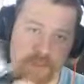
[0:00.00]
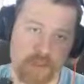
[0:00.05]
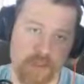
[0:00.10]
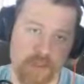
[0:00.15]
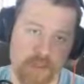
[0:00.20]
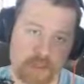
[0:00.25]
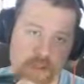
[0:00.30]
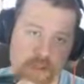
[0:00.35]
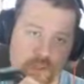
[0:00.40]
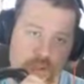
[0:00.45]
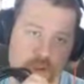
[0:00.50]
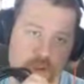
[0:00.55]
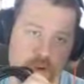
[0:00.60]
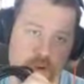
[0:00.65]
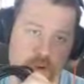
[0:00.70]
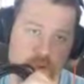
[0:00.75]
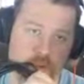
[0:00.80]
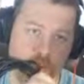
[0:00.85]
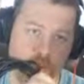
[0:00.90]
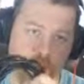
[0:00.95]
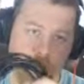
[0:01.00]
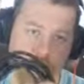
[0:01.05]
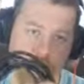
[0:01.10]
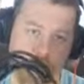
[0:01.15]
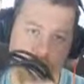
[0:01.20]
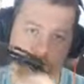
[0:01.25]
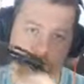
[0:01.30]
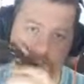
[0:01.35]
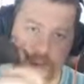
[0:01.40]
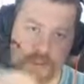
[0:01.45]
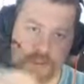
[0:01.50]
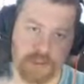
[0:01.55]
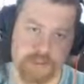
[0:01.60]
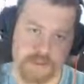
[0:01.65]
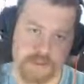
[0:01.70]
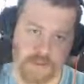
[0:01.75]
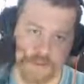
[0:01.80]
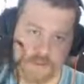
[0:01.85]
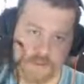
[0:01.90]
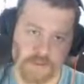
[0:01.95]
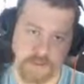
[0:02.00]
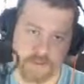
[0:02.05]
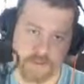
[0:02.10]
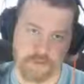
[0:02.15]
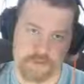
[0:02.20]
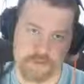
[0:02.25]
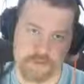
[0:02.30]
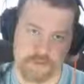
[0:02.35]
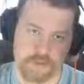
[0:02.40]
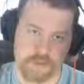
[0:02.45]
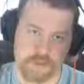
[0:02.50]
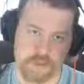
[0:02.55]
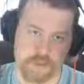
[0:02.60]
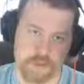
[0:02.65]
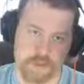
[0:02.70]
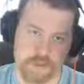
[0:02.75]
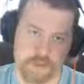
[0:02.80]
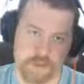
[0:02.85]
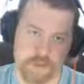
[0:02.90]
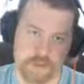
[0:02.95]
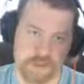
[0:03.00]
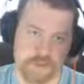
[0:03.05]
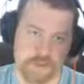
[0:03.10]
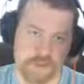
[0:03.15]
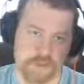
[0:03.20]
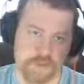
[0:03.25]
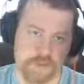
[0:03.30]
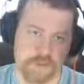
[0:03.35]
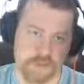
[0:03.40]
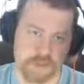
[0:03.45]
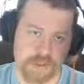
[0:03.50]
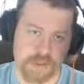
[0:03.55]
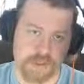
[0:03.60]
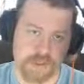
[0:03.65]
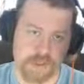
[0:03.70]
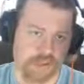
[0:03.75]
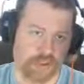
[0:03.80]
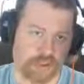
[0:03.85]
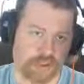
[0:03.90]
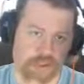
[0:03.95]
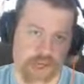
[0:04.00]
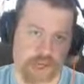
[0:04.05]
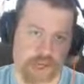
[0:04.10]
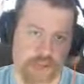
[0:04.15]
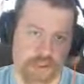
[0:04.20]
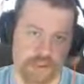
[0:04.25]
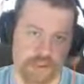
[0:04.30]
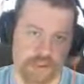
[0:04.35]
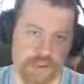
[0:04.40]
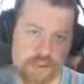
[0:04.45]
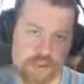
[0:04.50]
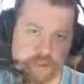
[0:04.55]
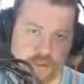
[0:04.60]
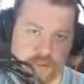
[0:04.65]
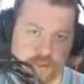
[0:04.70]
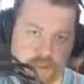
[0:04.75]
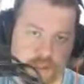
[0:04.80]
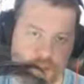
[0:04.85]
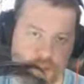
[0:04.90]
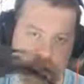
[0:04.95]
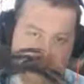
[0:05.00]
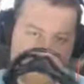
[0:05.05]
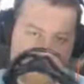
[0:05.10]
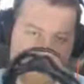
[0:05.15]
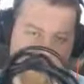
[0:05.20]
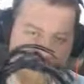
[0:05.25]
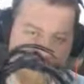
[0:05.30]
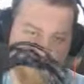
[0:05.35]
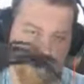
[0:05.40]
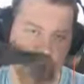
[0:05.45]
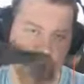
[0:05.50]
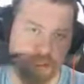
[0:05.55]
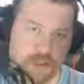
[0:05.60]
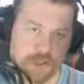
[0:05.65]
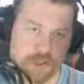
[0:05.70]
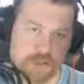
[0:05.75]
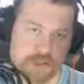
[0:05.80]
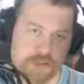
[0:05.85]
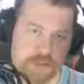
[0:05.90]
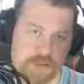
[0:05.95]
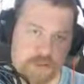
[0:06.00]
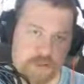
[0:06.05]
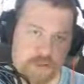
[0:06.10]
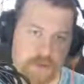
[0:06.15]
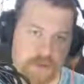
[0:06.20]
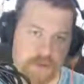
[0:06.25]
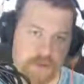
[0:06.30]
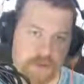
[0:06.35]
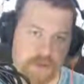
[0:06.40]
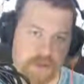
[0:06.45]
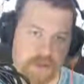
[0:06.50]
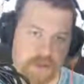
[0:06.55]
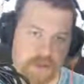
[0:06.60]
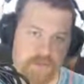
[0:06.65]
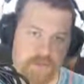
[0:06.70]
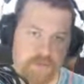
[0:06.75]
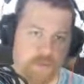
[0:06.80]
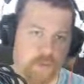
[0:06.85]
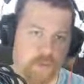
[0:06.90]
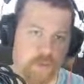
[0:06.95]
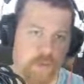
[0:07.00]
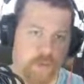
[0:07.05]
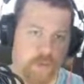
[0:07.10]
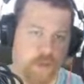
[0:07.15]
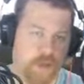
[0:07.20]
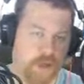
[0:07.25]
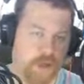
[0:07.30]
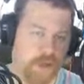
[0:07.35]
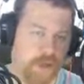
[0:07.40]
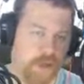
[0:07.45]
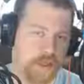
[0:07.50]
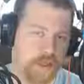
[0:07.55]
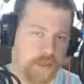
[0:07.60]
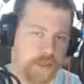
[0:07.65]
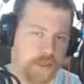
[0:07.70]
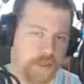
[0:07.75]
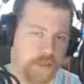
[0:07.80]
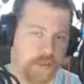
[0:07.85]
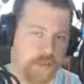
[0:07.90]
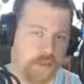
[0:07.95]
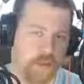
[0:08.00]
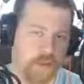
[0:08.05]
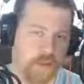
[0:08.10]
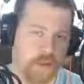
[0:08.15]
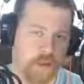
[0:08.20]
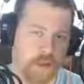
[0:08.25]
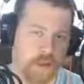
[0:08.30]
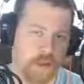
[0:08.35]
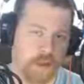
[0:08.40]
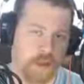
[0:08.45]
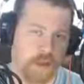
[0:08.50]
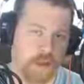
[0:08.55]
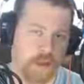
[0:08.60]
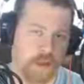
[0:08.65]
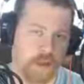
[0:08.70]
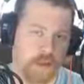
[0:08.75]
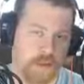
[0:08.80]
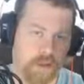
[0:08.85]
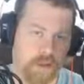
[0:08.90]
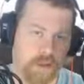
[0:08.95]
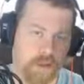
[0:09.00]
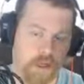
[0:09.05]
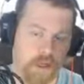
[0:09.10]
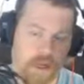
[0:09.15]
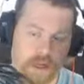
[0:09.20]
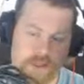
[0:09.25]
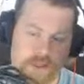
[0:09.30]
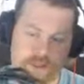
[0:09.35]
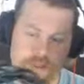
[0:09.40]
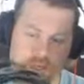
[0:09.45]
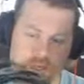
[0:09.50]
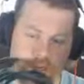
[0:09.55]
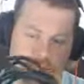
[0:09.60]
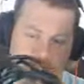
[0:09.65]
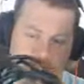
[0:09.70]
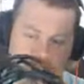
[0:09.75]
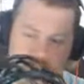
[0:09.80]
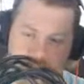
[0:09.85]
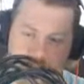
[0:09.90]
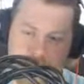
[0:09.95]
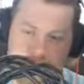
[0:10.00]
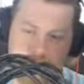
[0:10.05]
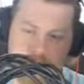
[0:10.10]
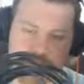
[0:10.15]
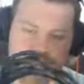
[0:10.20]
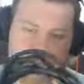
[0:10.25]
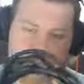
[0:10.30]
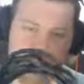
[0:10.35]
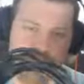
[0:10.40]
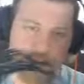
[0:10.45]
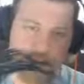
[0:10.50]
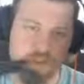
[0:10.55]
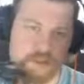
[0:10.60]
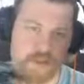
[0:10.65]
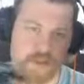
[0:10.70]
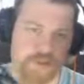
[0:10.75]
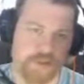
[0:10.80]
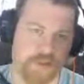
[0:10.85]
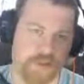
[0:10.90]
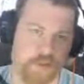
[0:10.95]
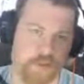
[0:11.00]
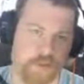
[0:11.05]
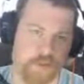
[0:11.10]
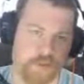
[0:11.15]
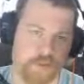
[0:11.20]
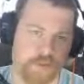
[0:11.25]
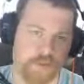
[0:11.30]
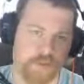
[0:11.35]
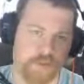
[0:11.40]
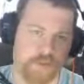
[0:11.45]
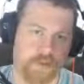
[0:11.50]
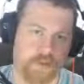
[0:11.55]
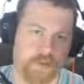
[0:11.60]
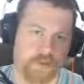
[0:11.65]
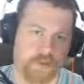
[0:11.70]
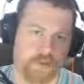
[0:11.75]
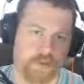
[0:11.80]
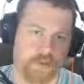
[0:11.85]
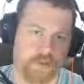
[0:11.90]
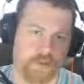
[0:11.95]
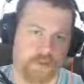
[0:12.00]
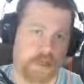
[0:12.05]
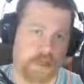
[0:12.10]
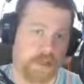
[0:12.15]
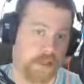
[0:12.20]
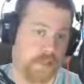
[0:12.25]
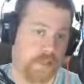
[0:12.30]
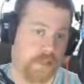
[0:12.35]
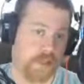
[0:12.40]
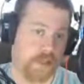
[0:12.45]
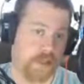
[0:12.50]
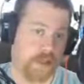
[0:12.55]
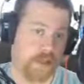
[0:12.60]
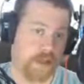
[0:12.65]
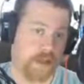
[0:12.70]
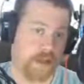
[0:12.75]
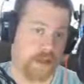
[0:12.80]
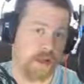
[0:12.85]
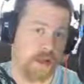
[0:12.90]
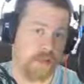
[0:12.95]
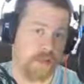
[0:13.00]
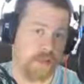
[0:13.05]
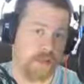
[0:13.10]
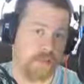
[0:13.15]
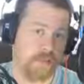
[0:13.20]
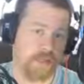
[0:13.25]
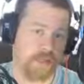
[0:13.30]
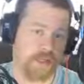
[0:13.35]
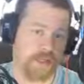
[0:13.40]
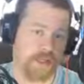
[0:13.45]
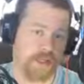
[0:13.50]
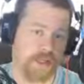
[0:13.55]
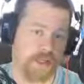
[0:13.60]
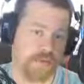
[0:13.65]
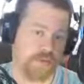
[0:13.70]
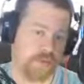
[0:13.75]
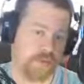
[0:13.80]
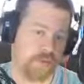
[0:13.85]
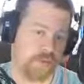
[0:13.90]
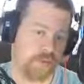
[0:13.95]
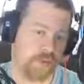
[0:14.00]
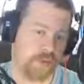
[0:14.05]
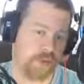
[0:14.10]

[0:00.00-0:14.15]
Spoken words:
So this is completely useless. It's trash. It doesn't do anything for what we're trying to do, and I can't imagine why Cisno would send it with that, but they do.